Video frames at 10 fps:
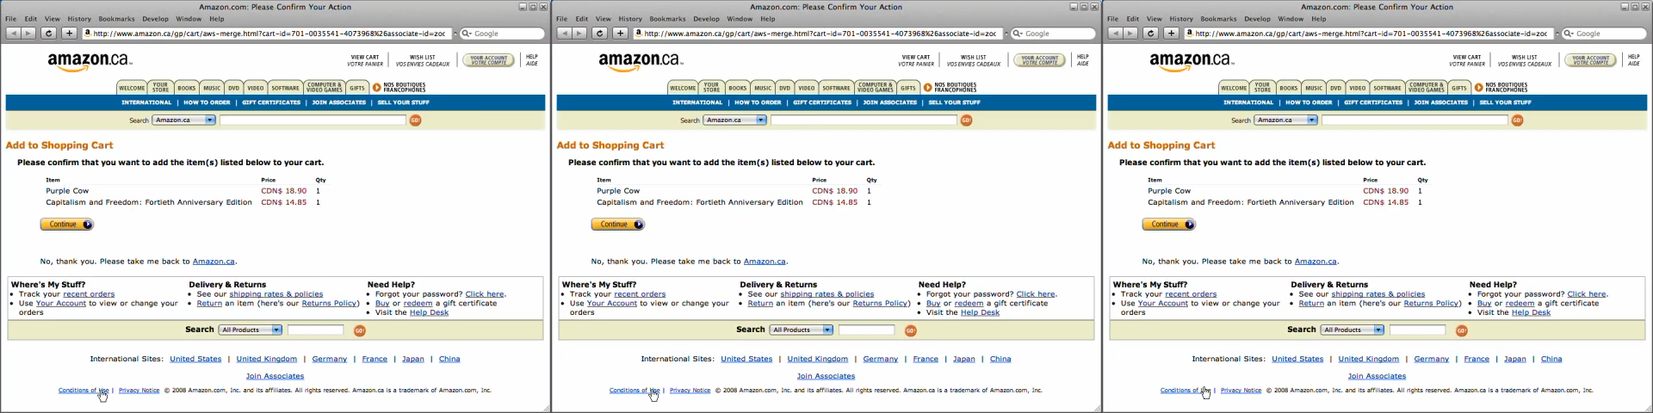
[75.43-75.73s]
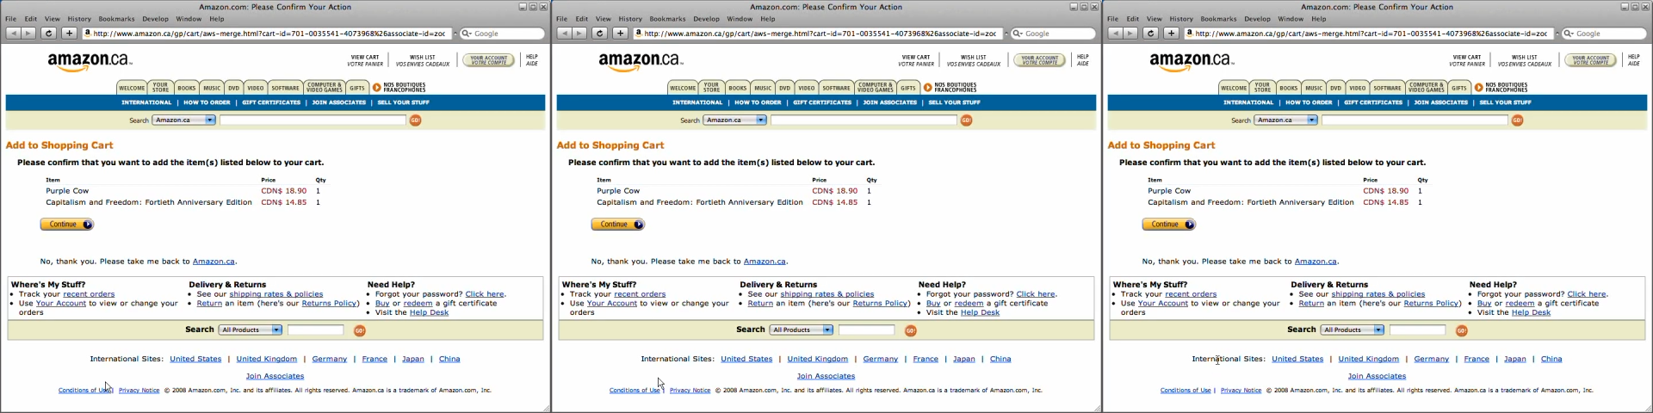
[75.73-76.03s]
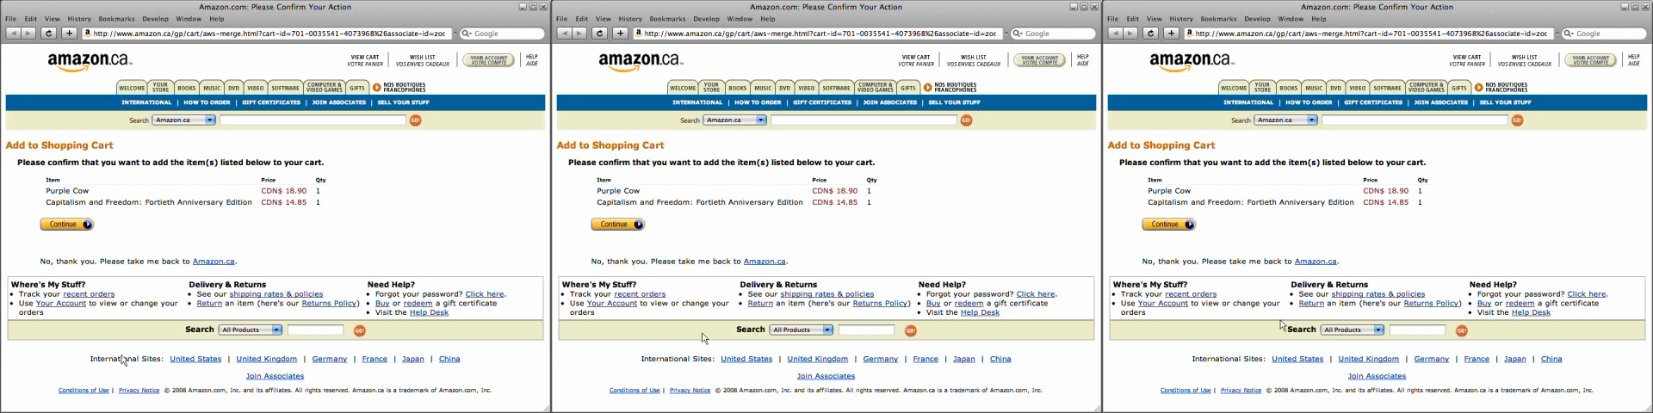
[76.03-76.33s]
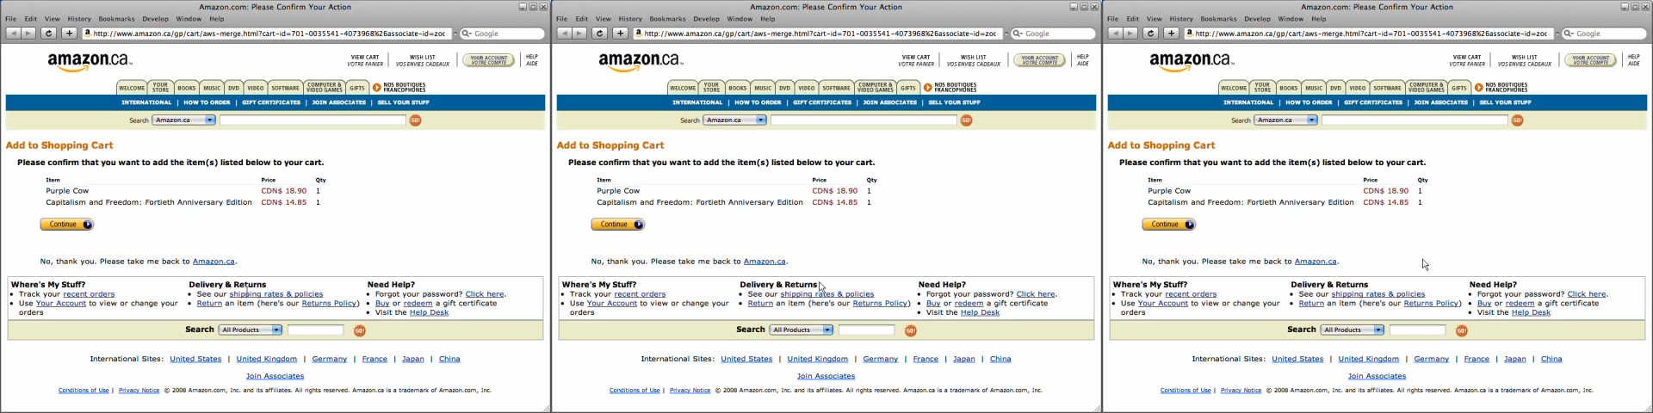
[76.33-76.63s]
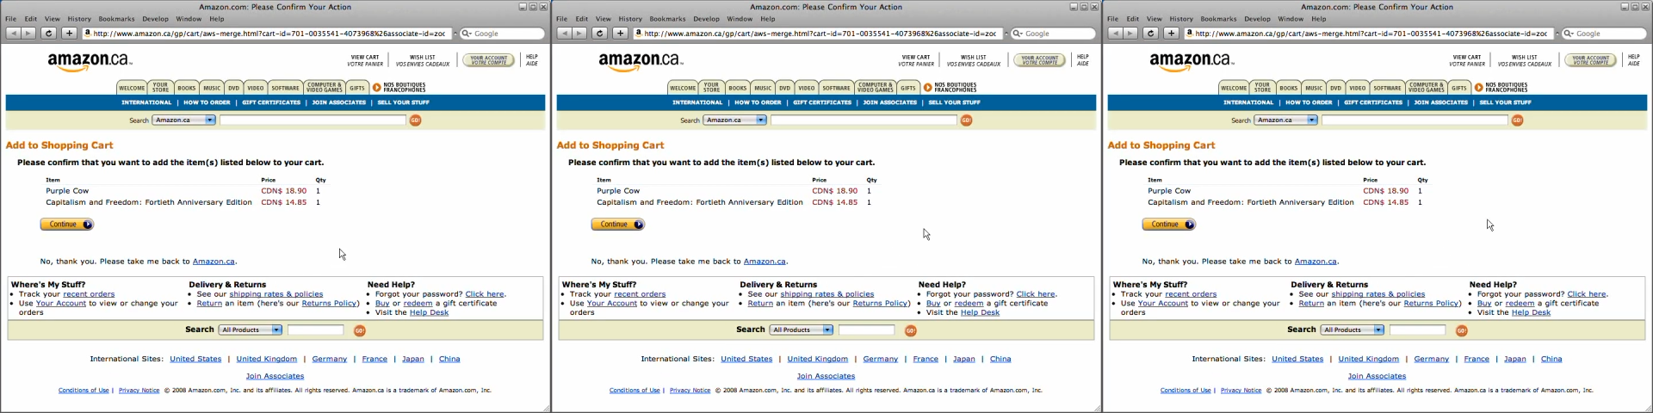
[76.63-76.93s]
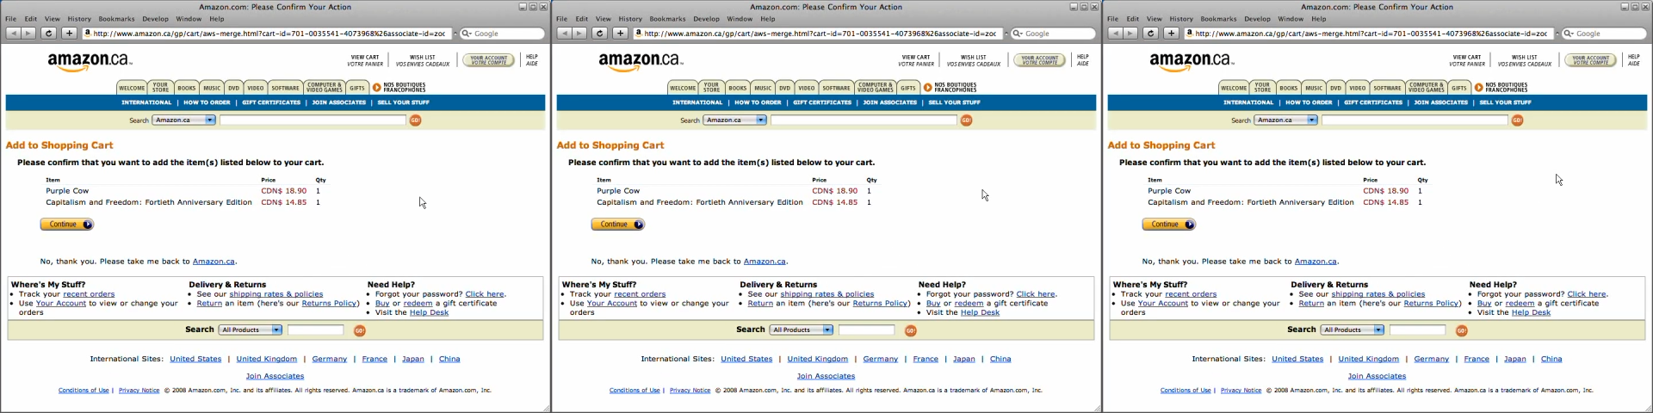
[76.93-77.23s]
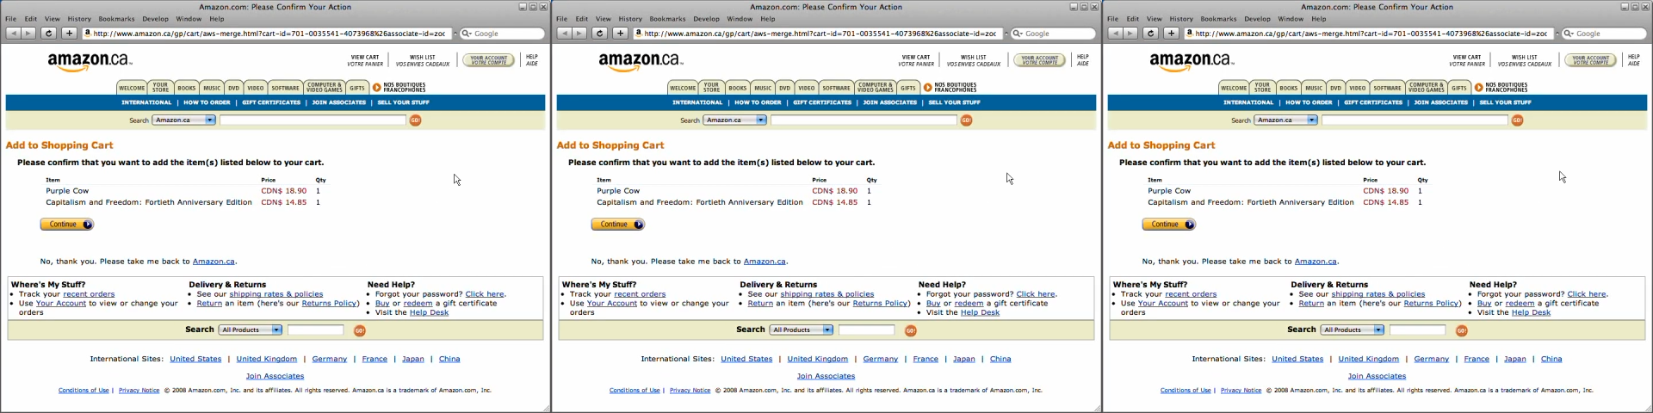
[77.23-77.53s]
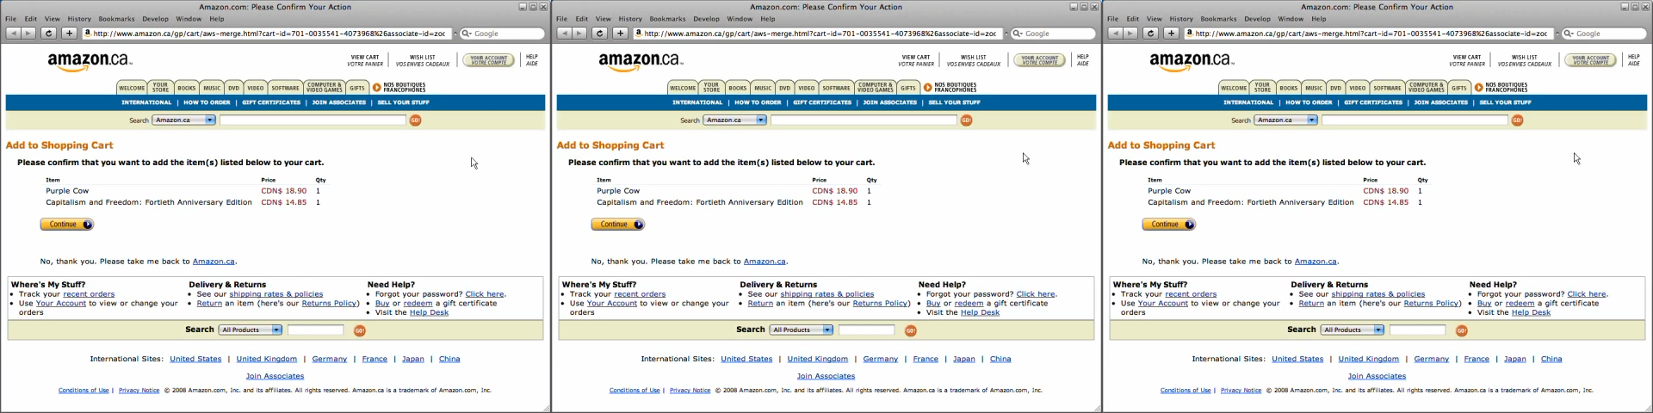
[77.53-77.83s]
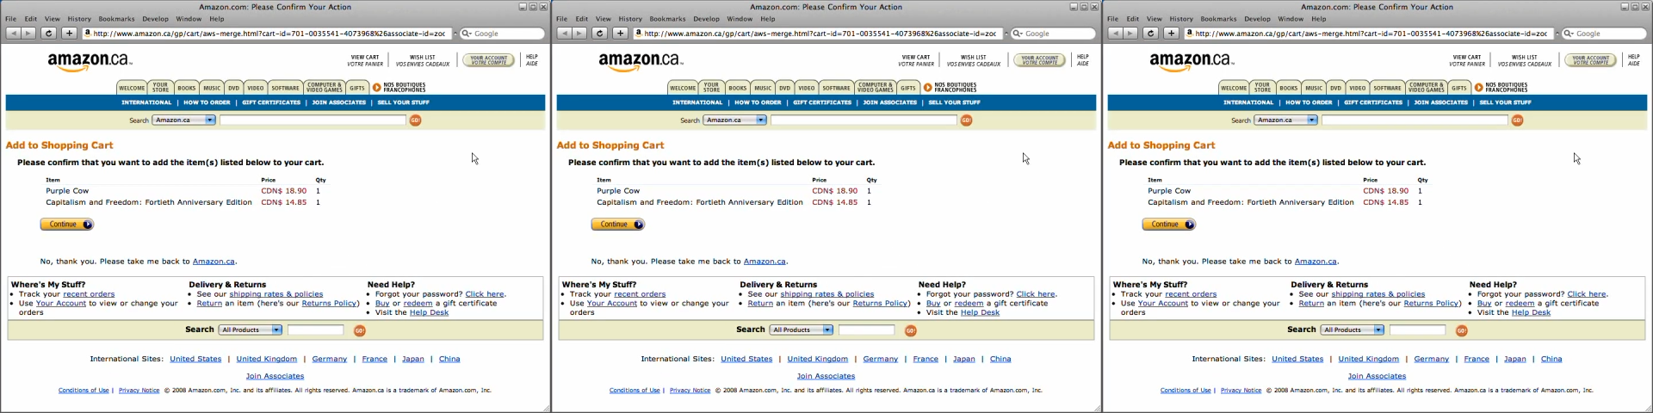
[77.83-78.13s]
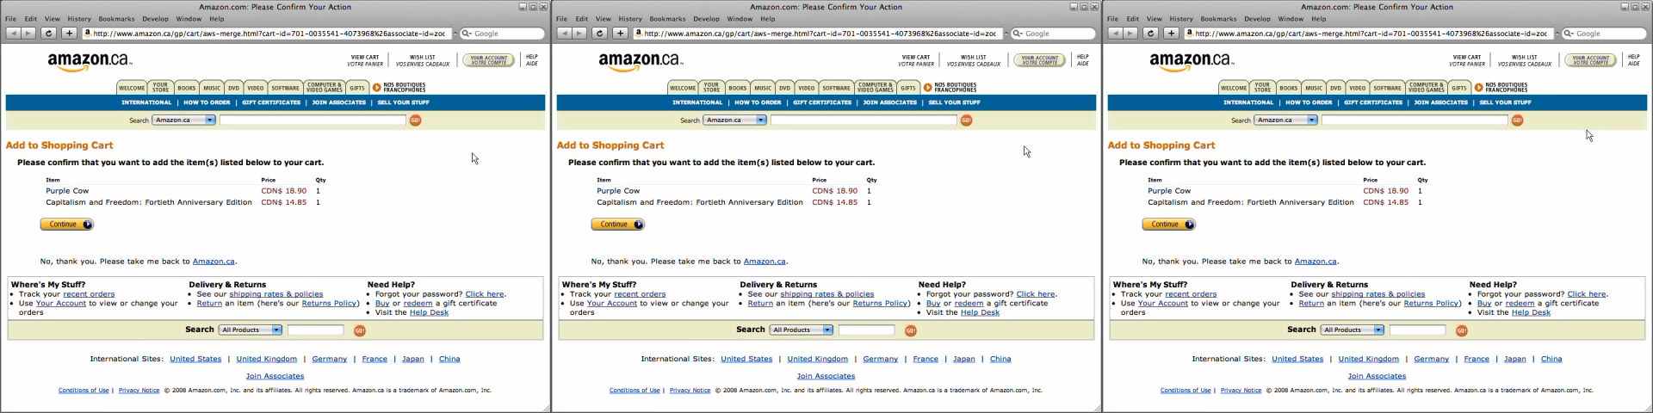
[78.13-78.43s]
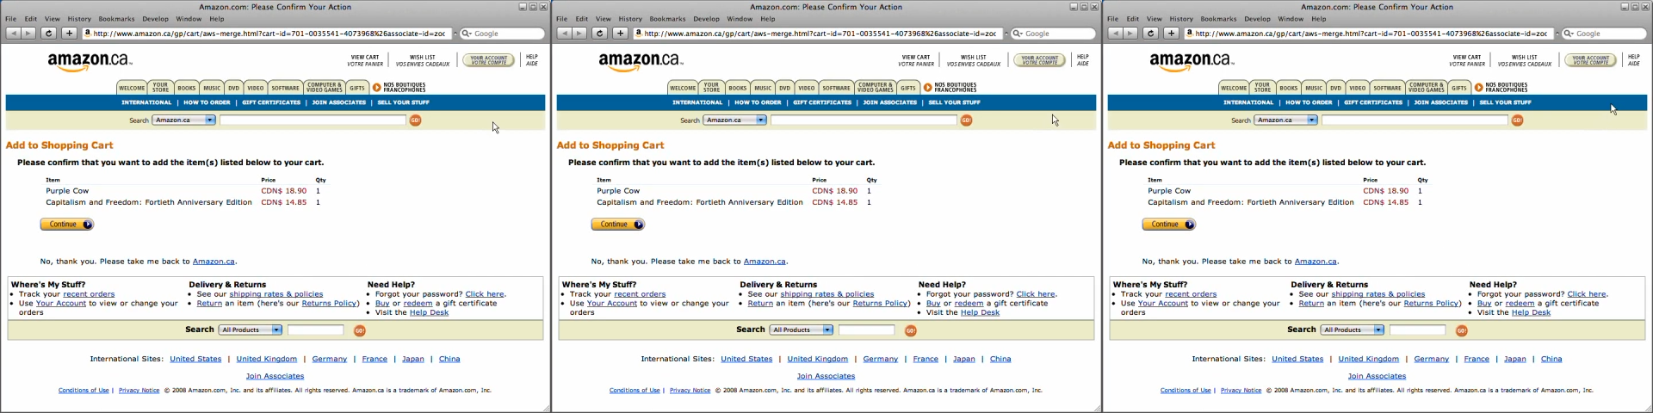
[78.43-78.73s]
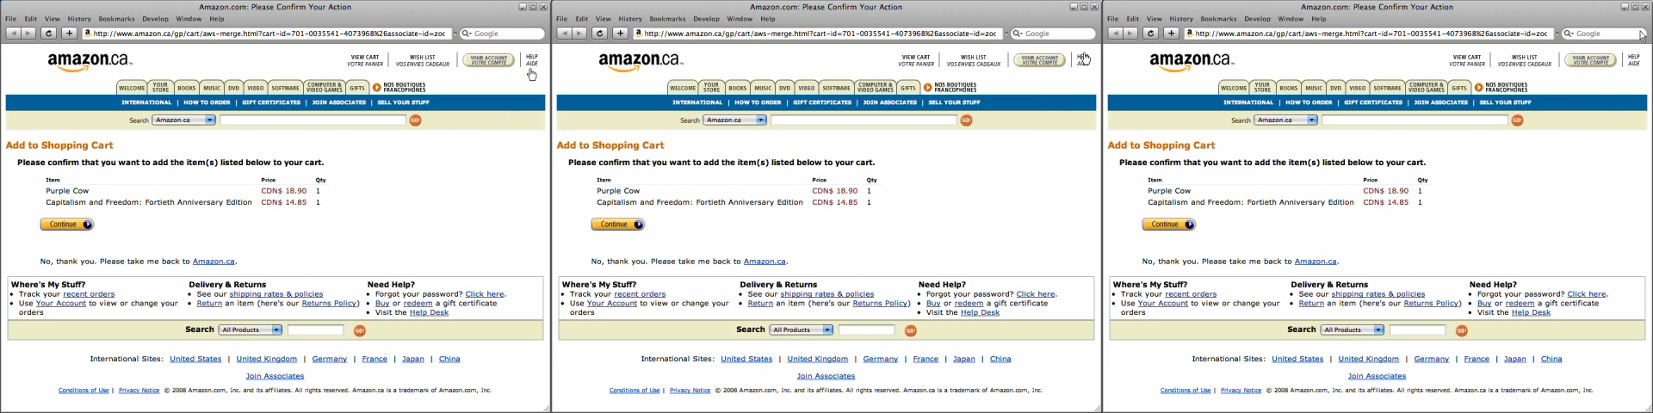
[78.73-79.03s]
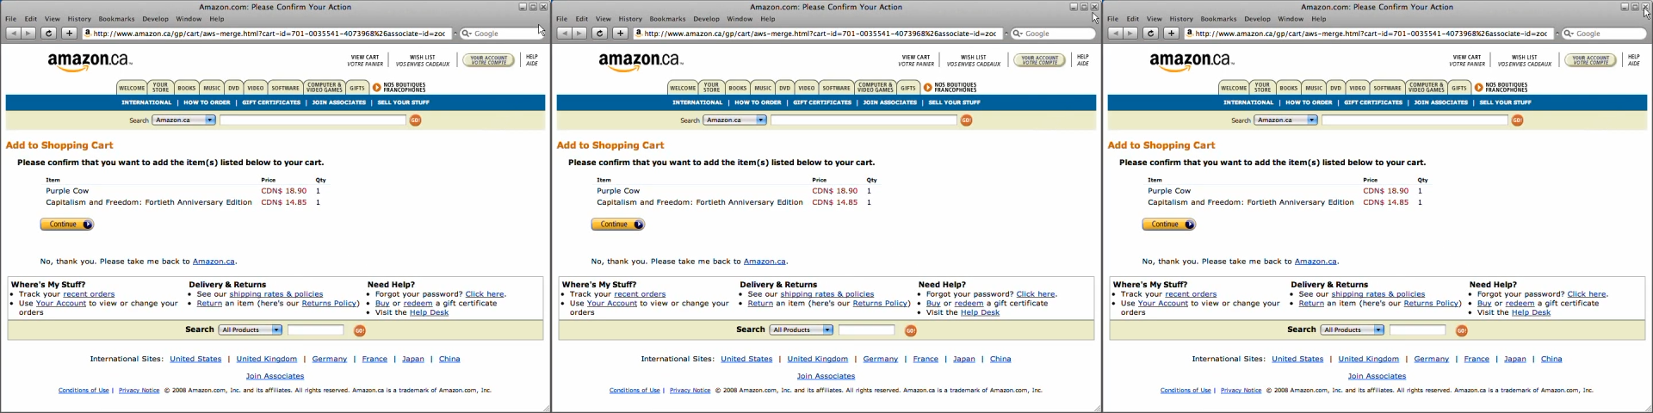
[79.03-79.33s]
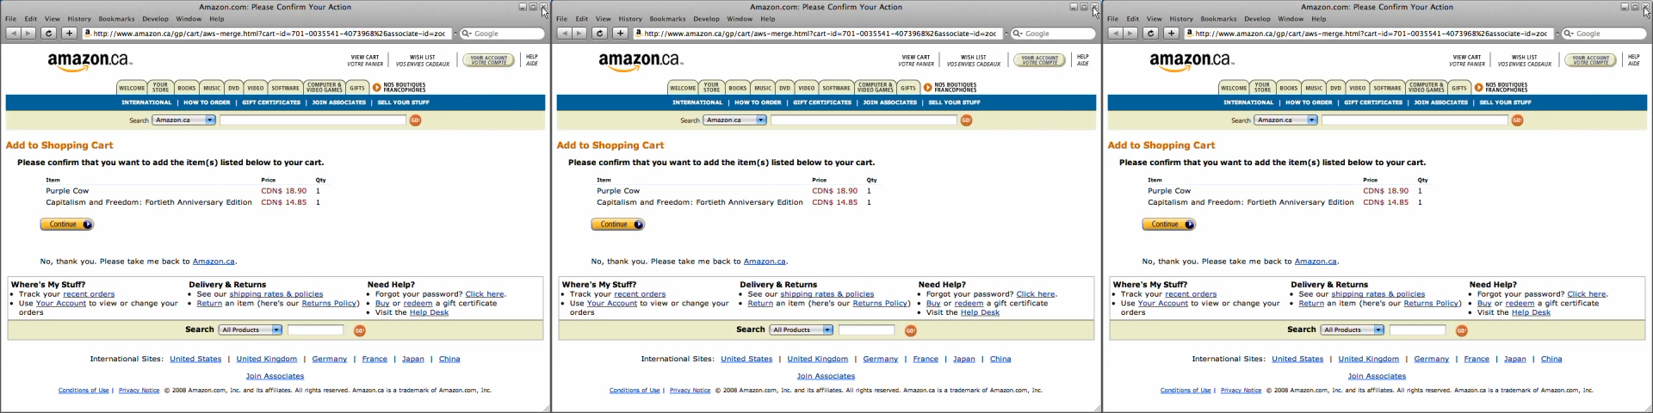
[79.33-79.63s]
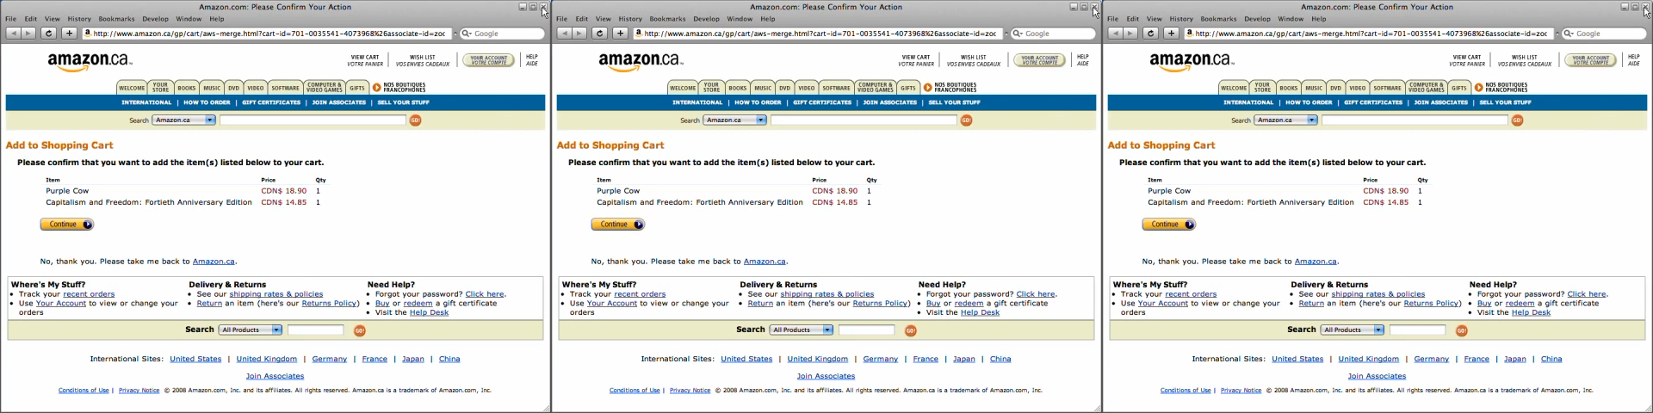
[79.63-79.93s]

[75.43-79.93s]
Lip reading: Nobody's mouth can be seen.